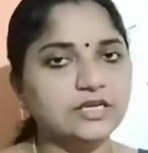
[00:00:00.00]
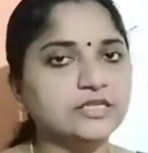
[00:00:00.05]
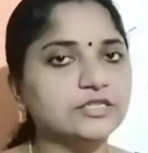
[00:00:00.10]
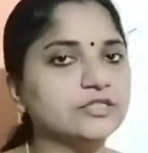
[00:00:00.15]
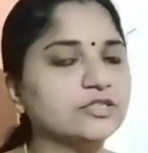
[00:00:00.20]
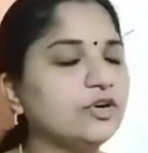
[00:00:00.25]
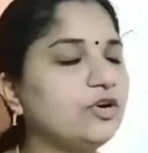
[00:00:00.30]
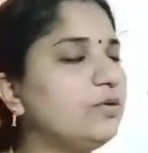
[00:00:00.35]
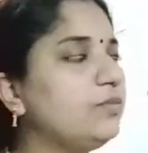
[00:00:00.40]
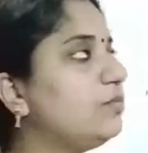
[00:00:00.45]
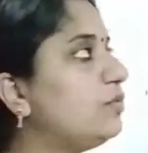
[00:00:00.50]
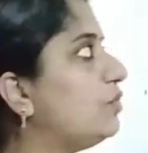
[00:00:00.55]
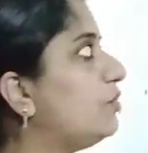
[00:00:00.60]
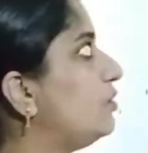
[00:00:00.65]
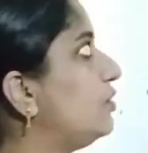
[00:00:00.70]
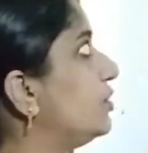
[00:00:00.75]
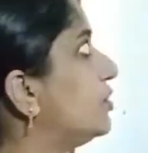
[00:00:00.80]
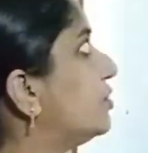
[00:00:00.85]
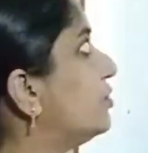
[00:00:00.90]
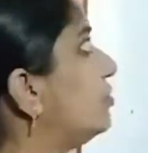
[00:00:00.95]
So,
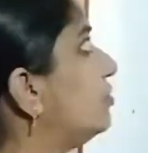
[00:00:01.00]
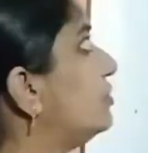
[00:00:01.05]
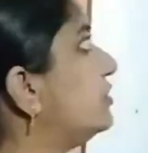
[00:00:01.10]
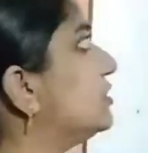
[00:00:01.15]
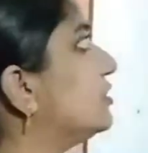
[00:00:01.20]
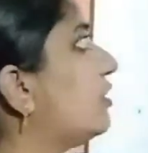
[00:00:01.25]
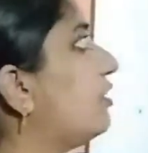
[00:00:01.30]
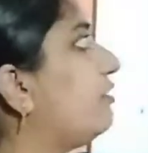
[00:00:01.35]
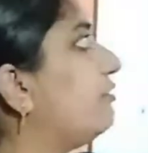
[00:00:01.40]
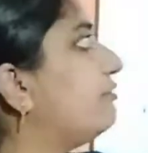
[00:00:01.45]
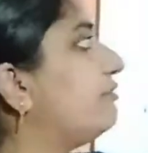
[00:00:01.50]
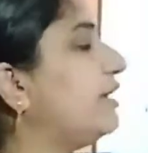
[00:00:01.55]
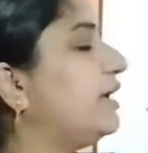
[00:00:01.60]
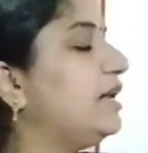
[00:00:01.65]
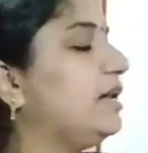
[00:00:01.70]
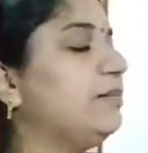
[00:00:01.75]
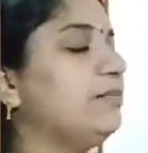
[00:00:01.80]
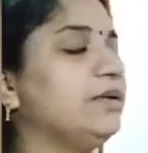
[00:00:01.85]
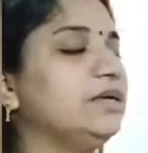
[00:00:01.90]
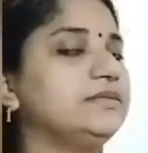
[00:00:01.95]
molecules of
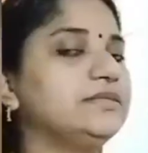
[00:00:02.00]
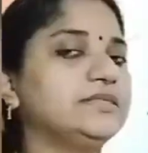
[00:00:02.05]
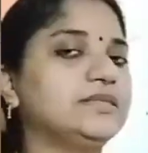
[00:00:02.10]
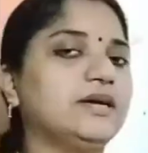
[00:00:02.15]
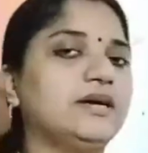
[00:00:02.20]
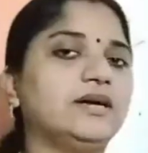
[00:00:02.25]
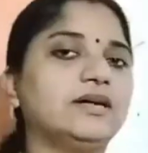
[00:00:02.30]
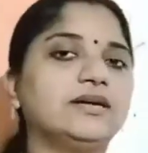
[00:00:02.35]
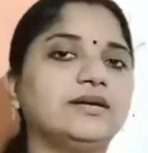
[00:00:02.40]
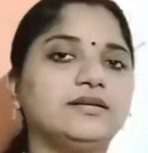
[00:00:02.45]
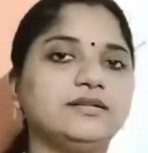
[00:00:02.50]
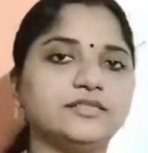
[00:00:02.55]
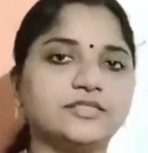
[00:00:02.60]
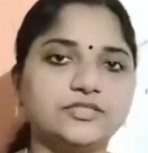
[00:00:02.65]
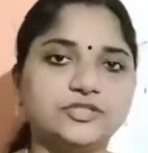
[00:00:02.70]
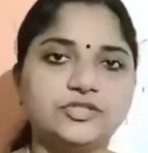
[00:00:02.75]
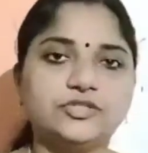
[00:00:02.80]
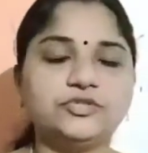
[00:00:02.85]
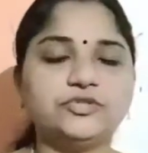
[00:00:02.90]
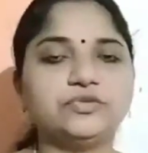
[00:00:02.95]
elements are
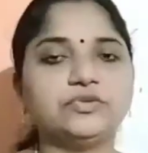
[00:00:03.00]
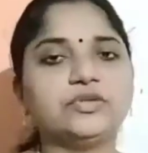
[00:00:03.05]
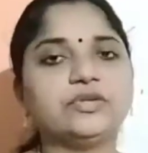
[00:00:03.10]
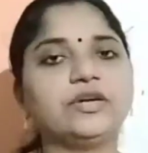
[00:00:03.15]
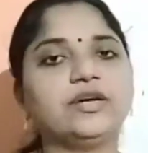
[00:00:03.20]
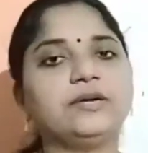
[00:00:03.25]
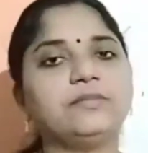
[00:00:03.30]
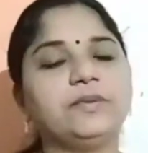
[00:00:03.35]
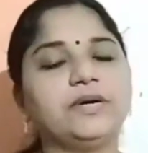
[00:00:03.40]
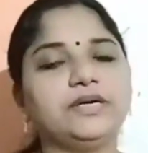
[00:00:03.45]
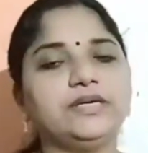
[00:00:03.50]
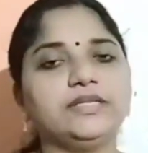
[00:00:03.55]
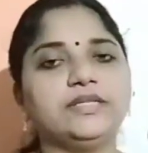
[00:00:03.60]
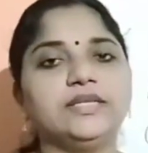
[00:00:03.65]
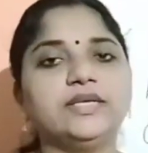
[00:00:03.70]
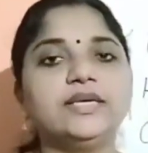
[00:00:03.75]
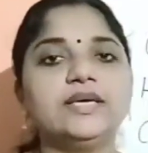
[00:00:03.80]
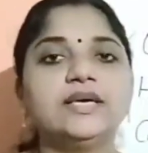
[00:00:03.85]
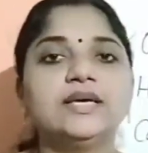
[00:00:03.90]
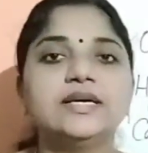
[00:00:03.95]
constituted by
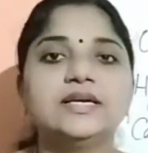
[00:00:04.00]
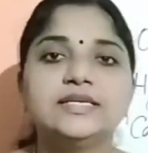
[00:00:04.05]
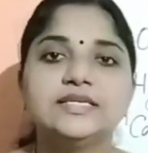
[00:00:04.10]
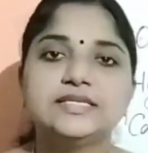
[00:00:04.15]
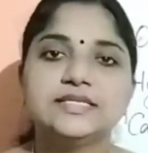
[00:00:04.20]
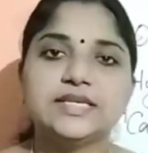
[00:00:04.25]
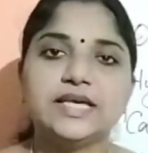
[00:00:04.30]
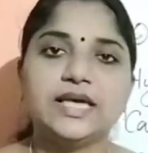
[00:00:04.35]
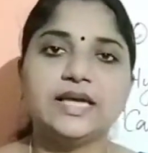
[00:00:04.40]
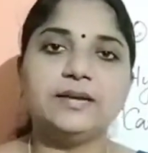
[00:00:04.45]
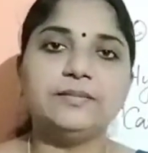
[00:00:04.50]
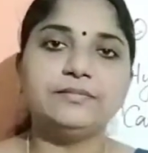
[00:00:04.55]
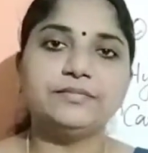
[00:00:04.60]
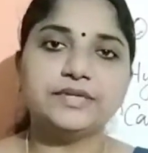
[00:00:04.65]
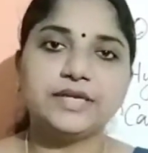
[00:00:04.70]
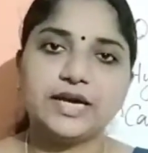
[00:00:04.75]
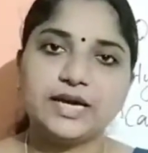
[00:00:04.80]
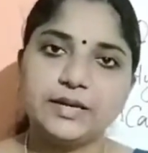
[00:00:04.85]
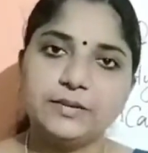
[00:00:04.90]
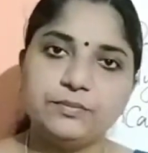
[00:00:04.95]
the same
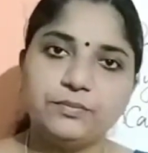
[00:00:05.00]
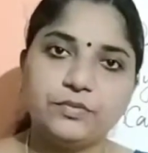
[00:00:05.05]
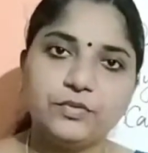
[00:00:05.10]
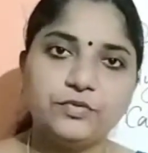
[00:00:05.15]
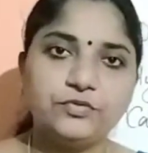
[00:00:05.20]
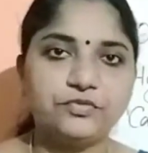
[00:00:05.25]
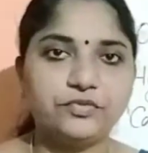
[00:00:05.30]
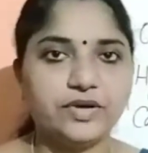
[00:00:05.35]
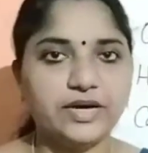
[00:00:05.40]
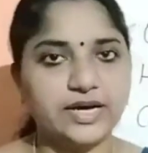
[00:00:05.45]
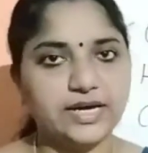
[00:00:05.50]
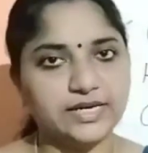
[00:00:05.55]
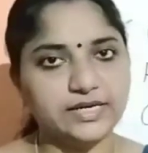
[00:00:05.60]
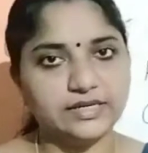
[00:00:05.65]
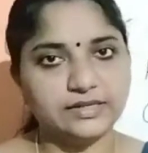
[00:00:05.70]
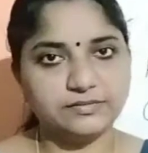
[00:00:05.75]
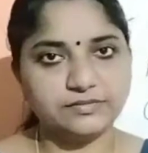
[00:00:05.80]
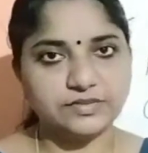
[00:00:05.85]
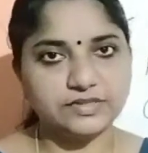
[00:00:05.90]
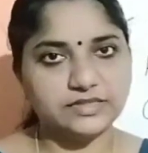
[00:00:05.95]
type of
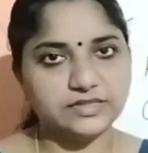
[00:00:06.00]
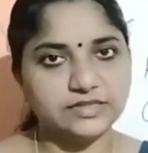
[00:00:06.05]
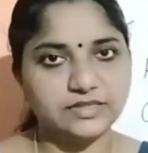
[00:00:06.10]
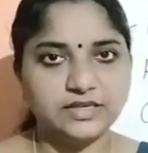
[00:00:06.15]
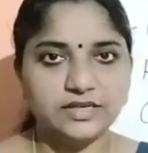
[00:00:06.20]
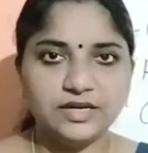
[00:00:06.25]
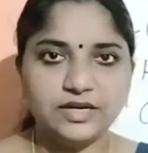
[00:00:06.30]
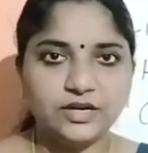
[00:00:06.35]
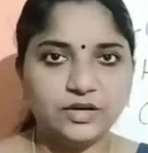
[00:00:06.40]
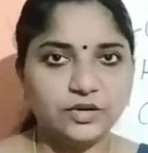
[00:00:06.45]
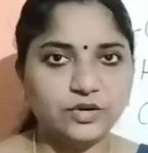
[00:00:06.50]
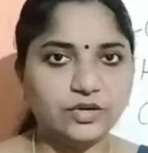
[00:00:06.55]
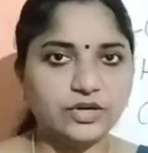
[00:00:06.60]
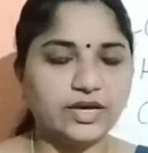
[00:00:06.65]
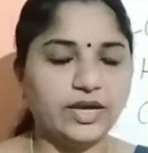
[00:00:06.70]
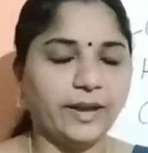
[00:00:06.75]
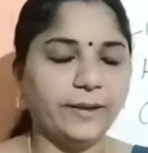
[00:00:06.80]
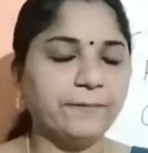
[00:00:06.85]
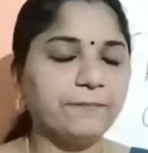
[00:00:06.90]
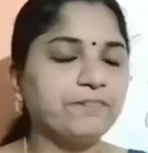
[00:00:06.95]
atoms.
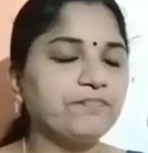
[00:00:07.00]
Okay.